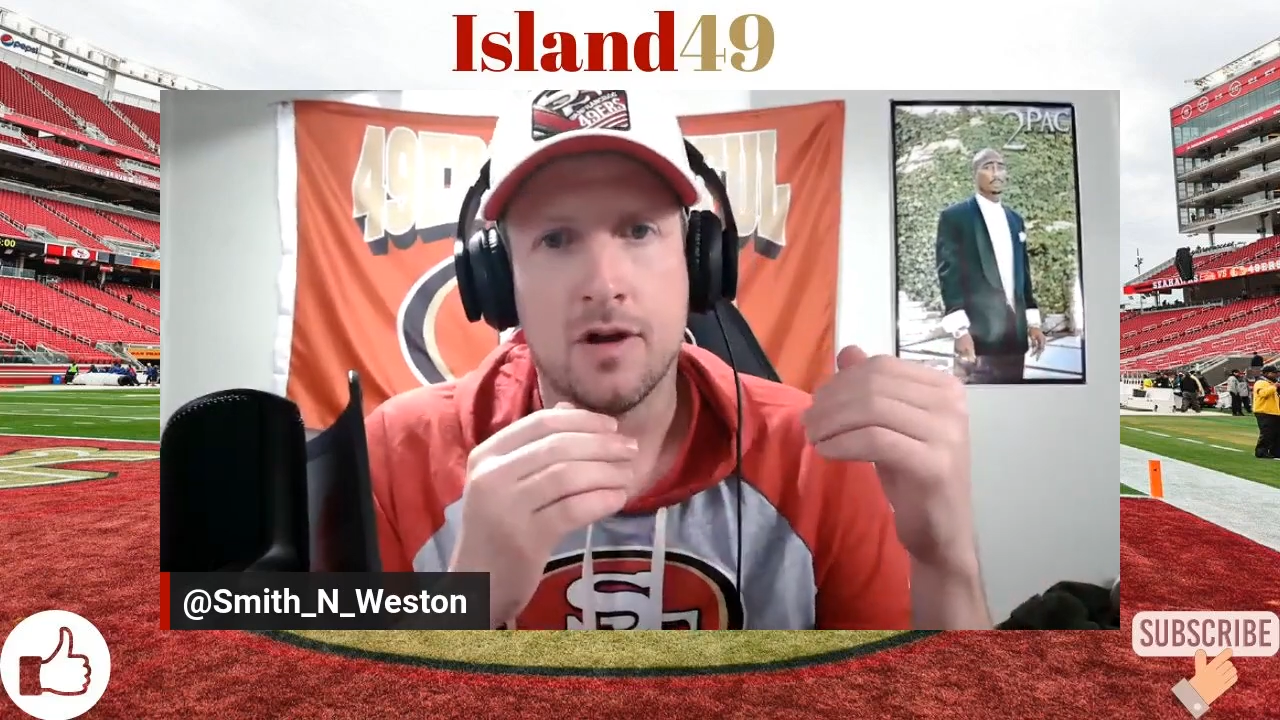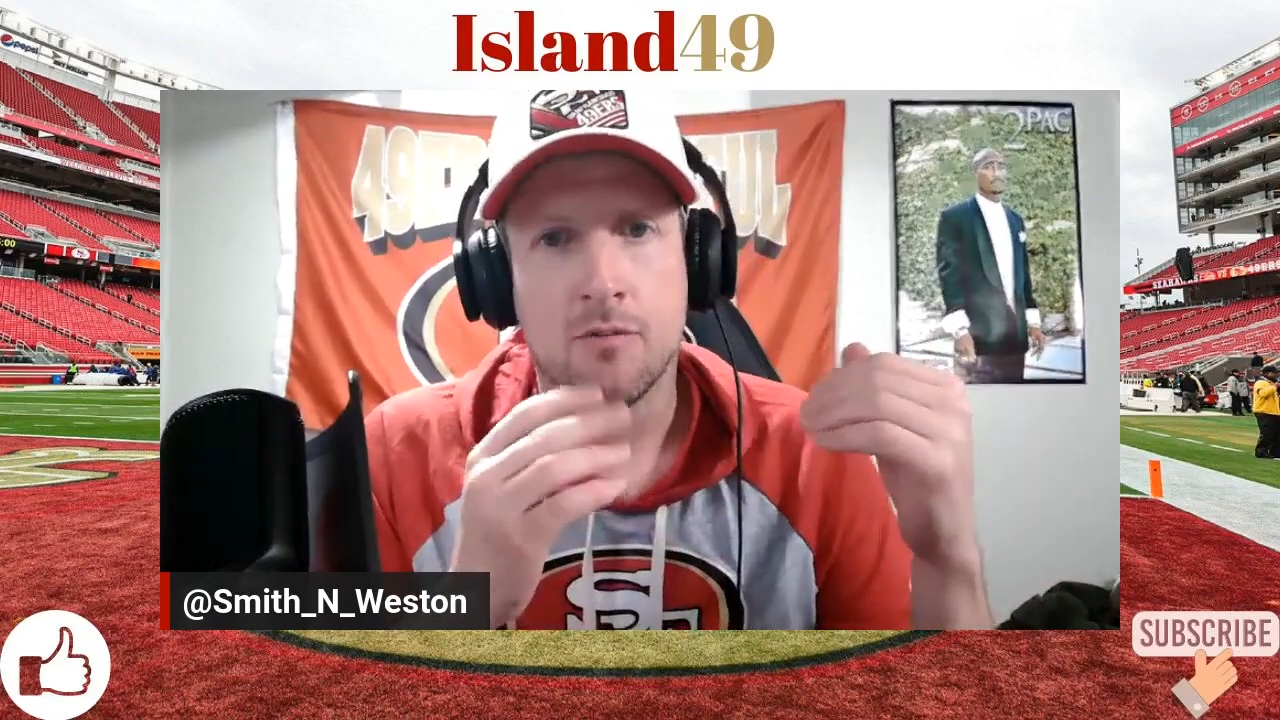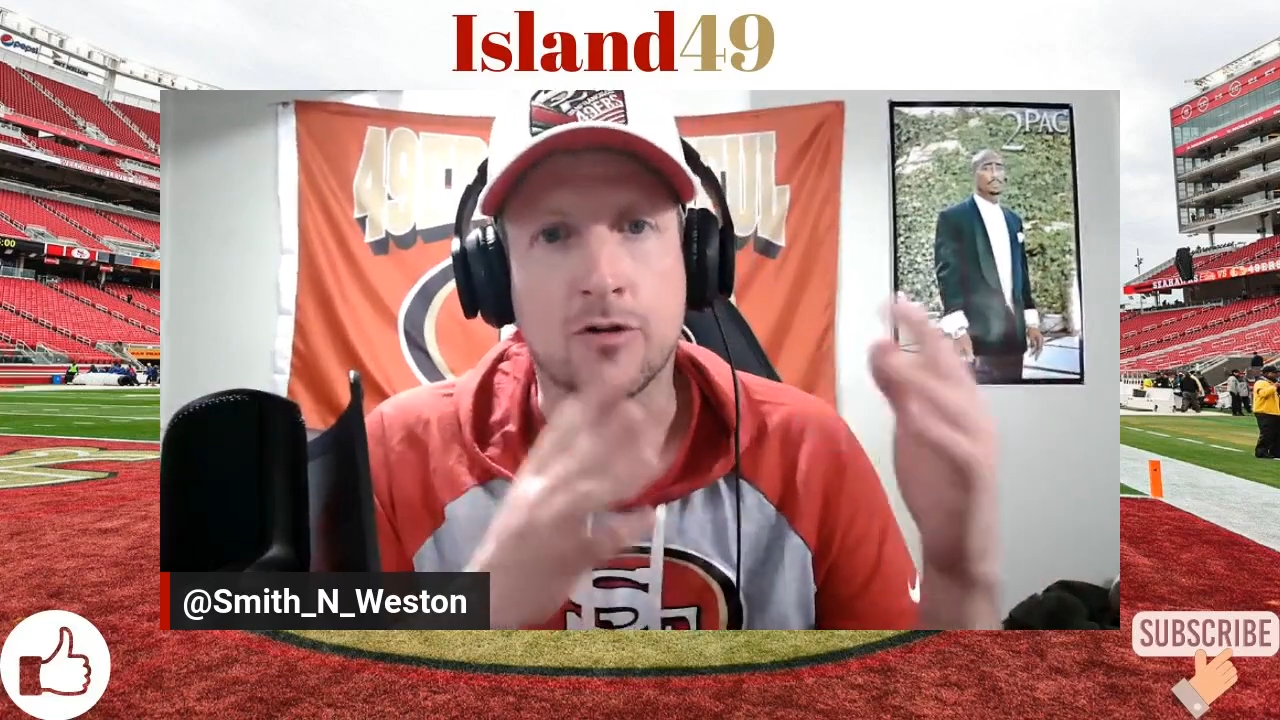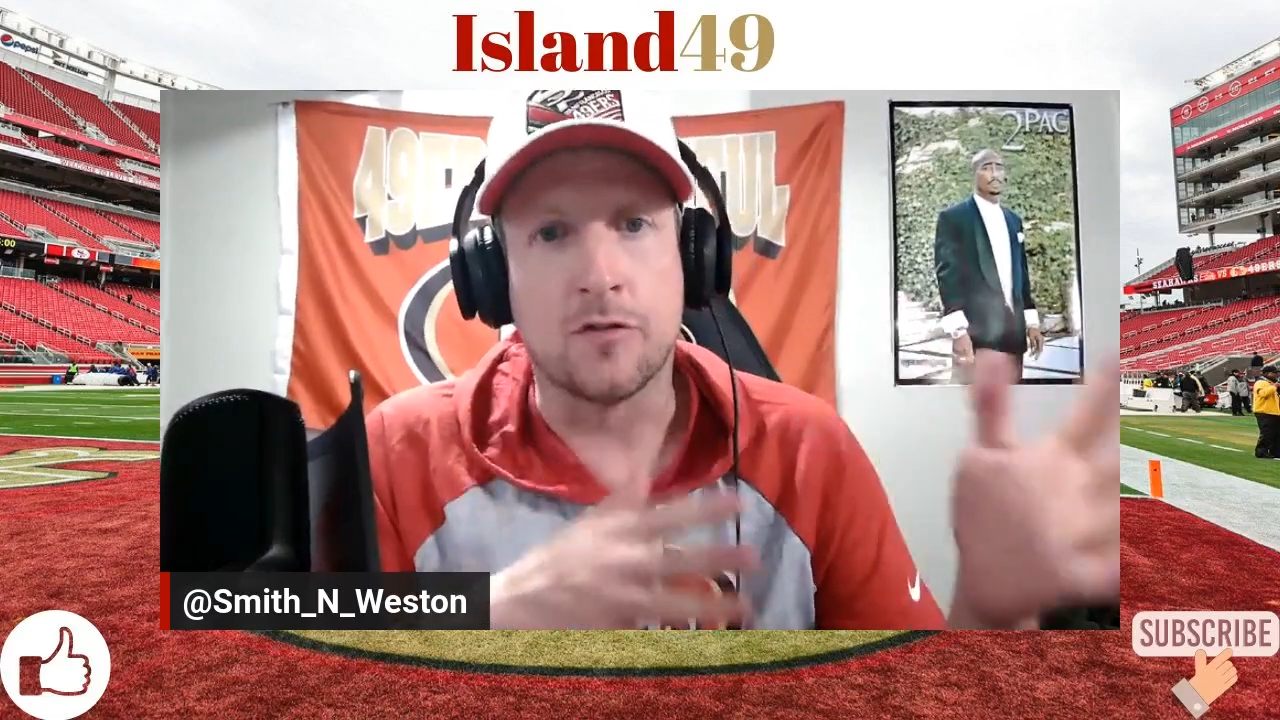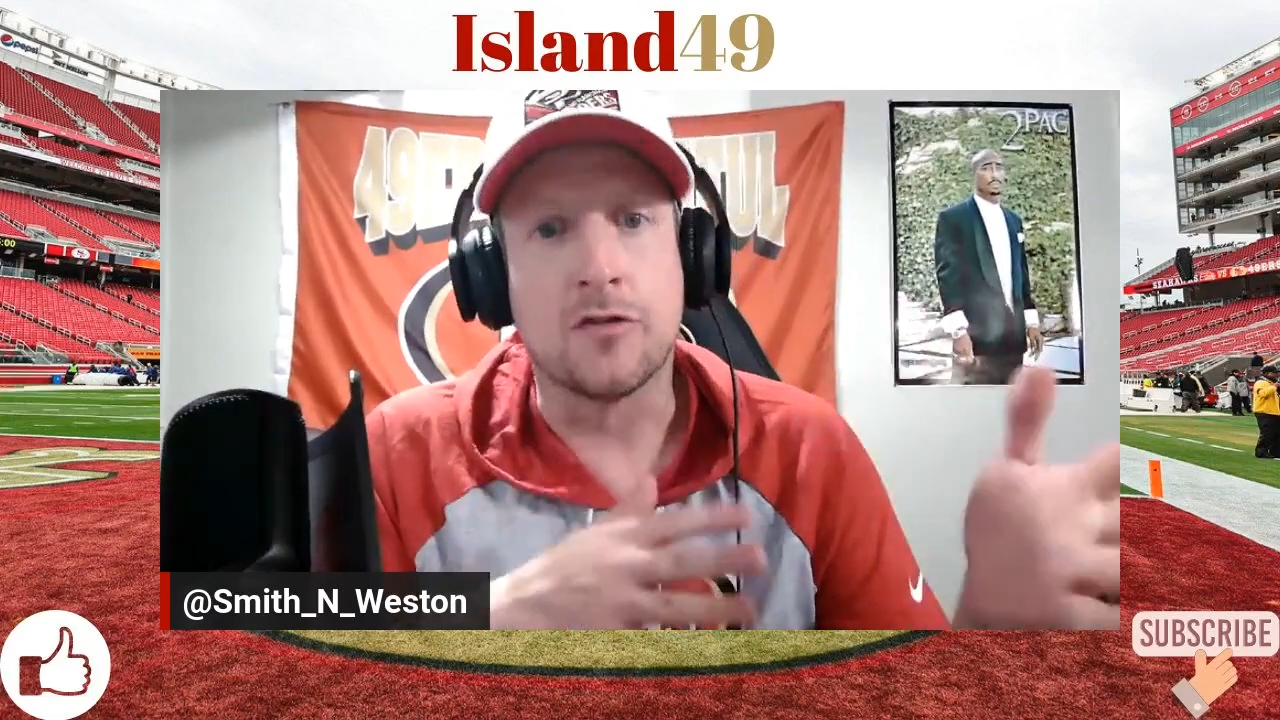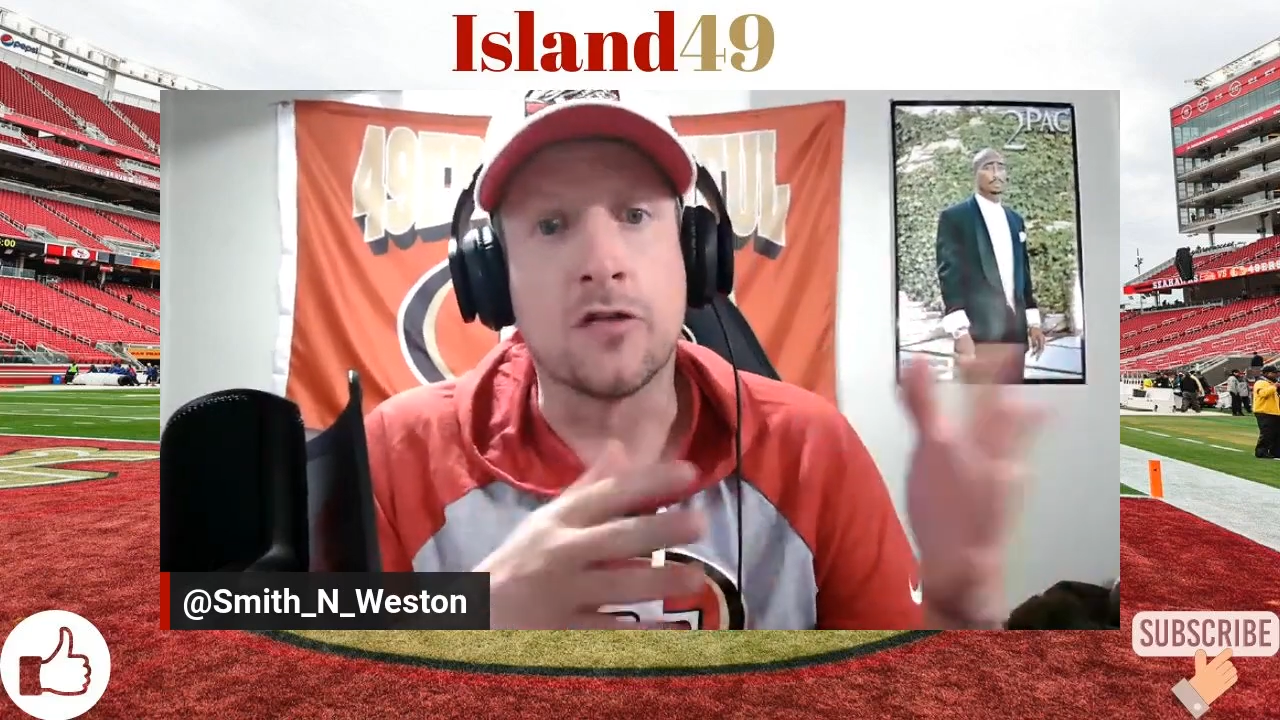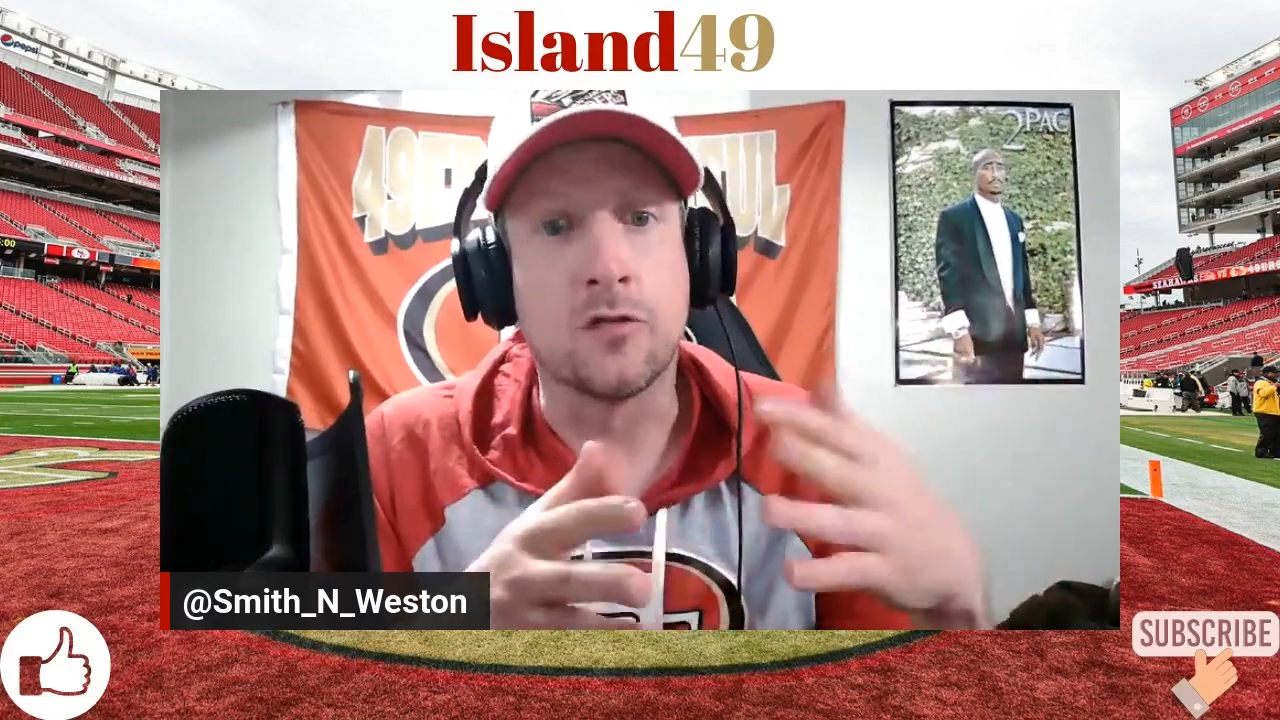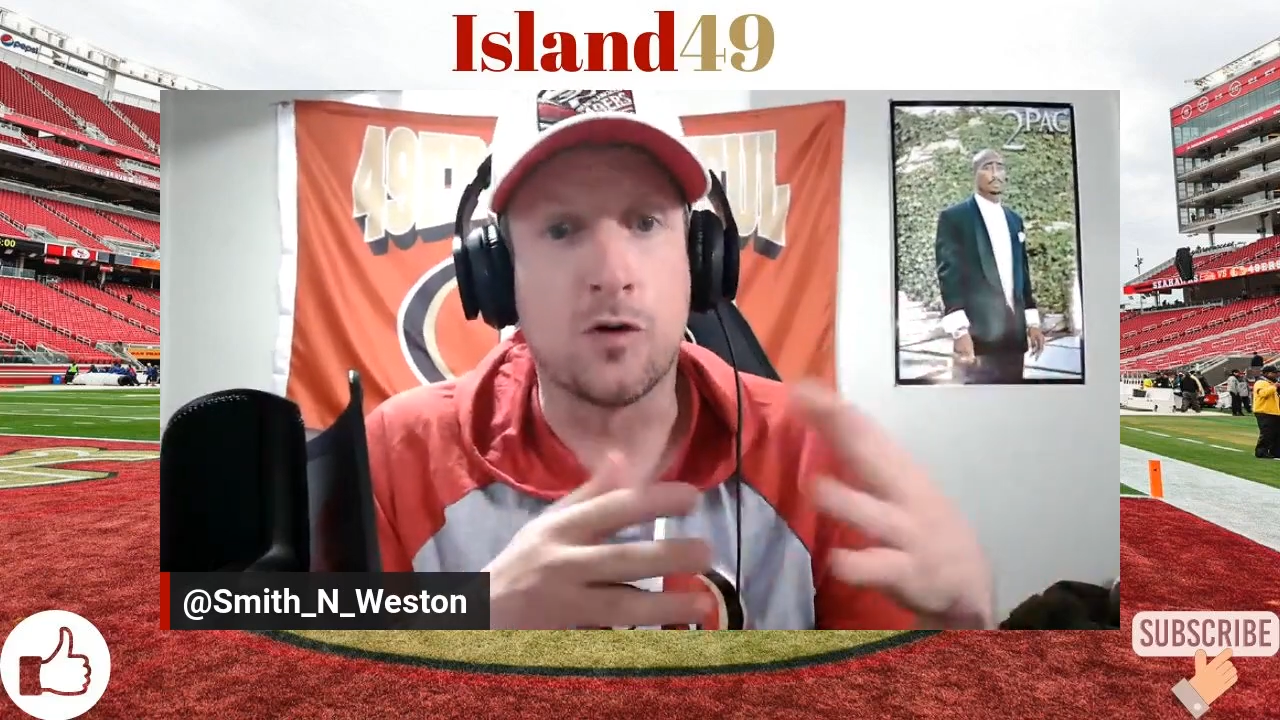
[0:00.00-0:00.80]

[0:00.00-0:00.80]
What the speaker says: what this